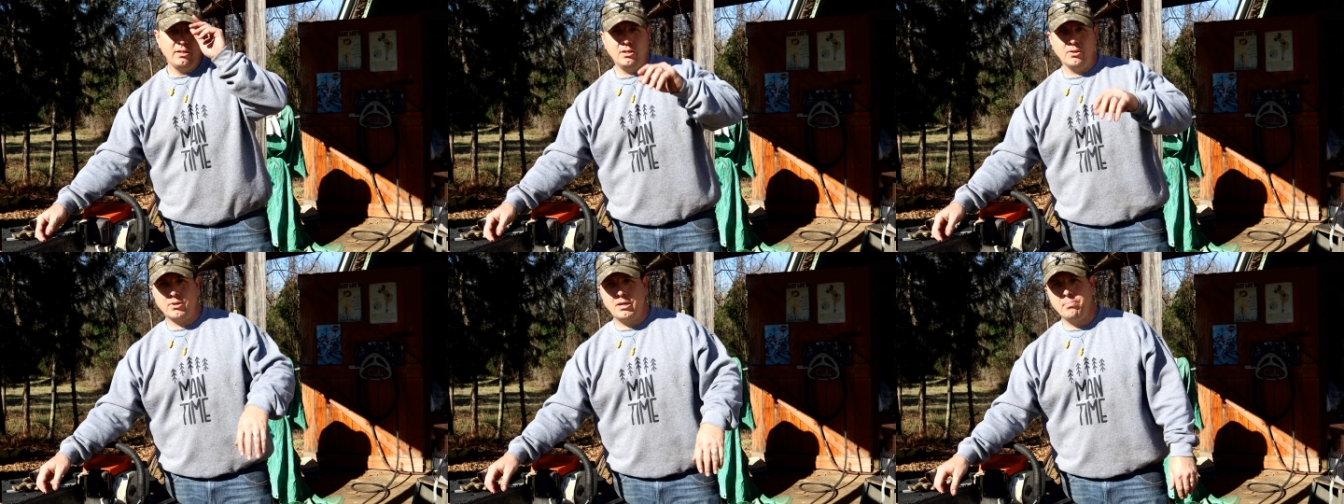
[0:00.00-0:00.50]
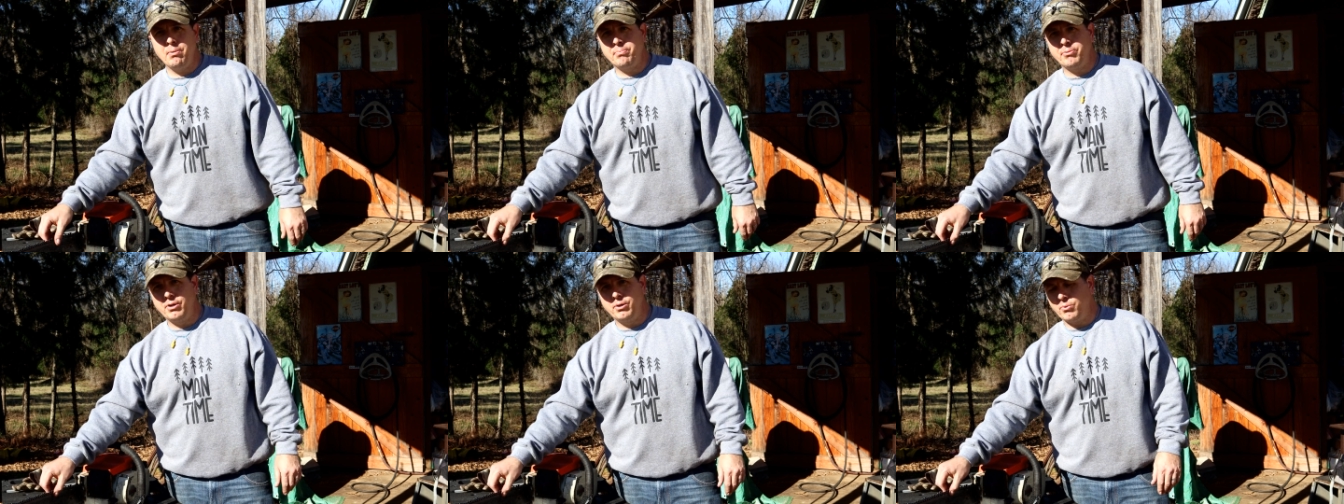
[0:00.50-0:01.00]
You know, keep
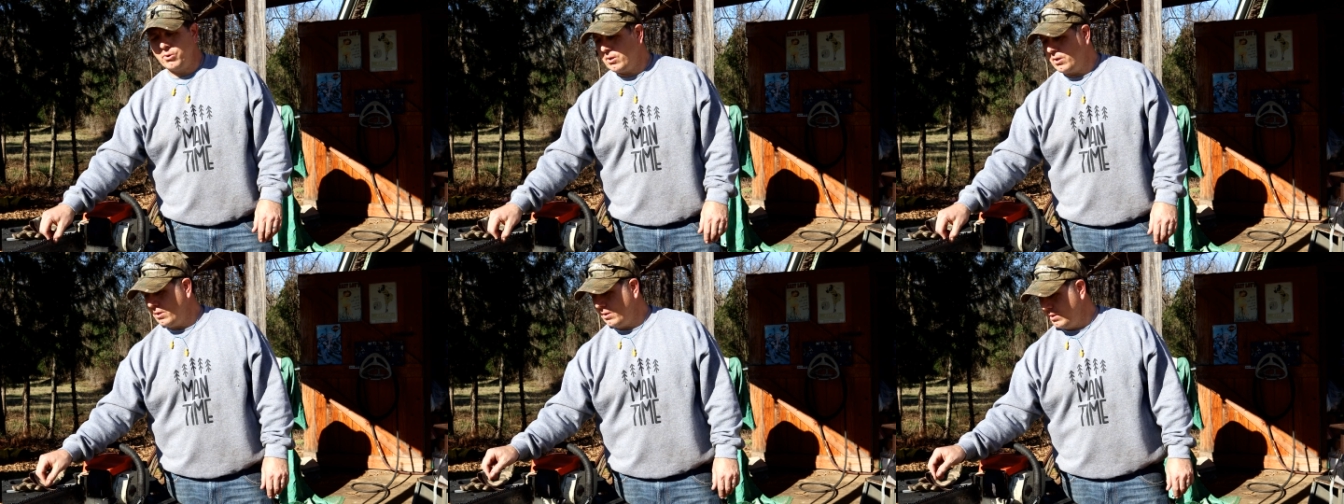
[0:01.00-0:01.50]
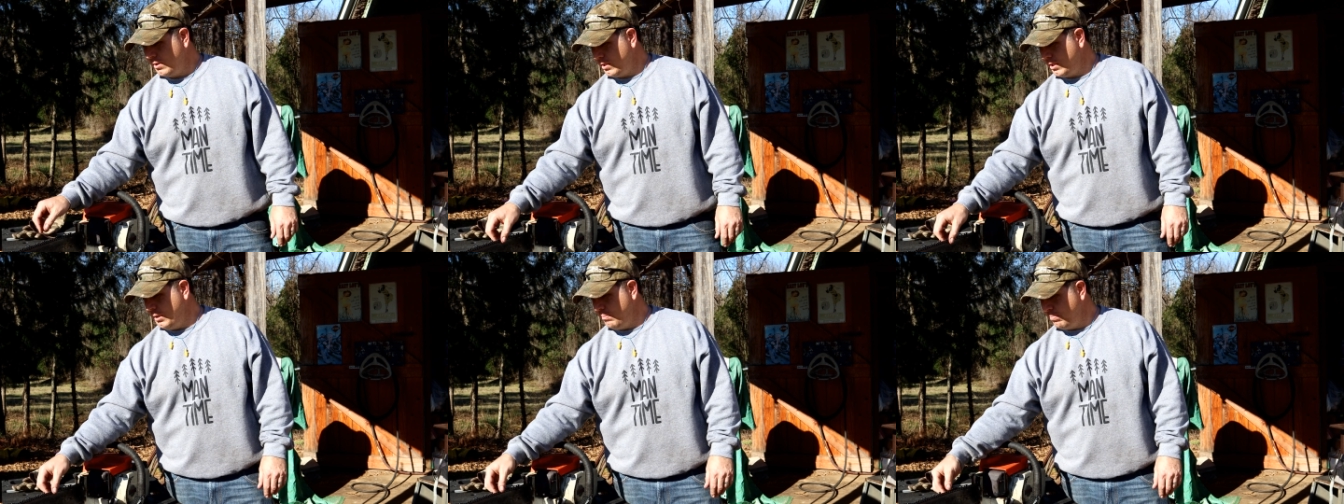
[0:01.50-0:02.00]
up the good work.
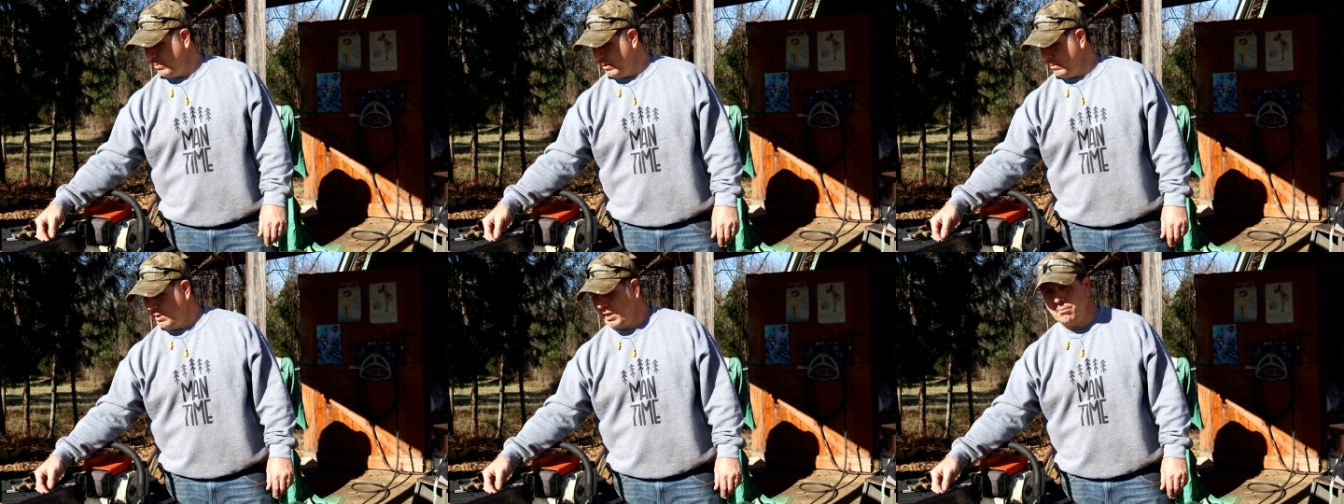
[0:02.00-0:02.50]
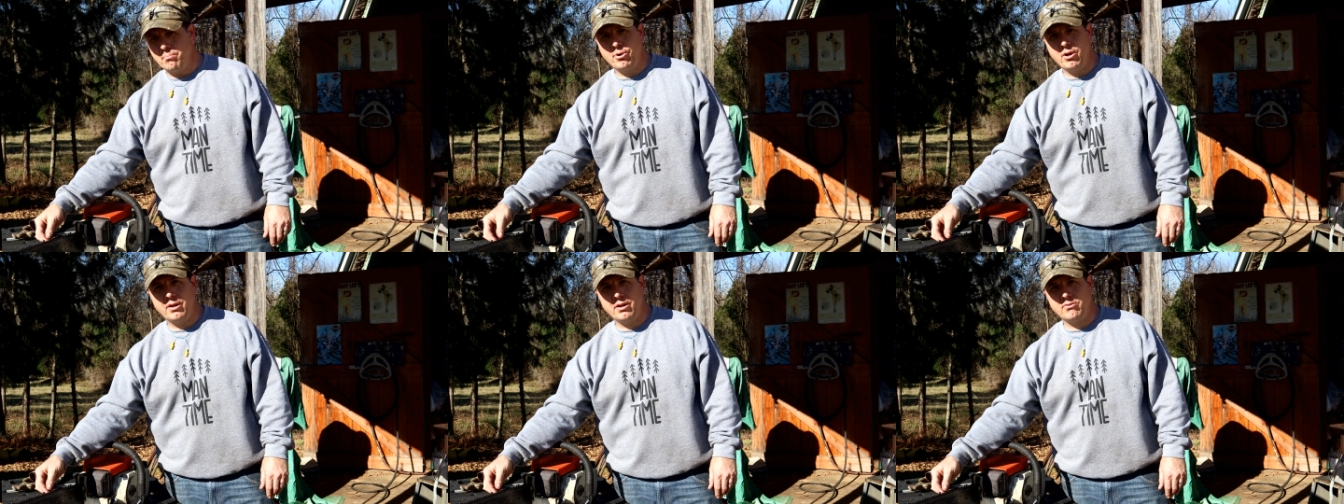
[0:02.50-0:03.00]
Keep making
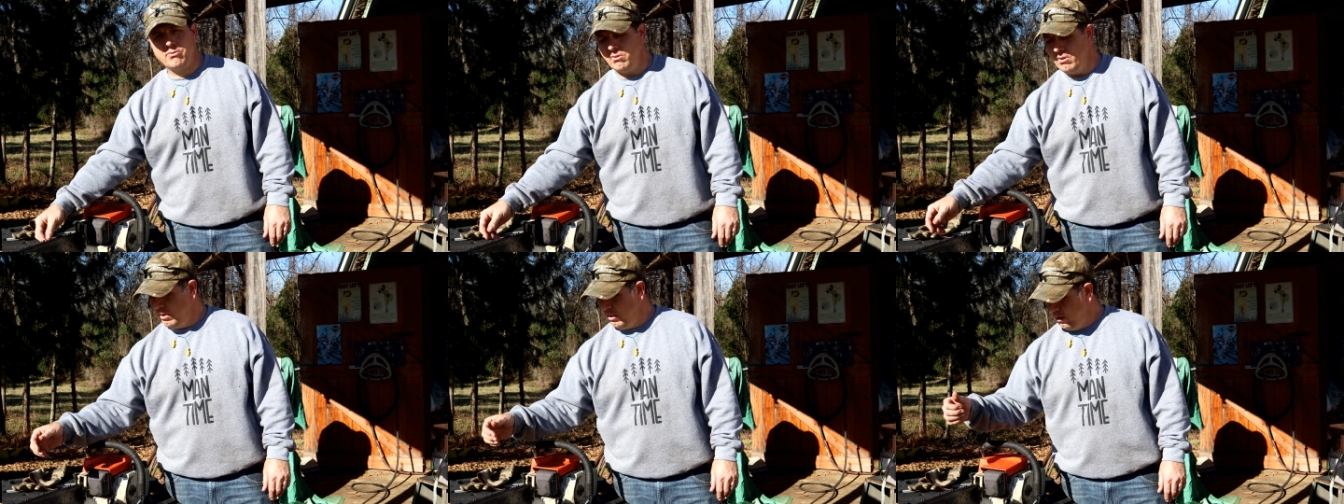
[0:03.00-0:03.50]
products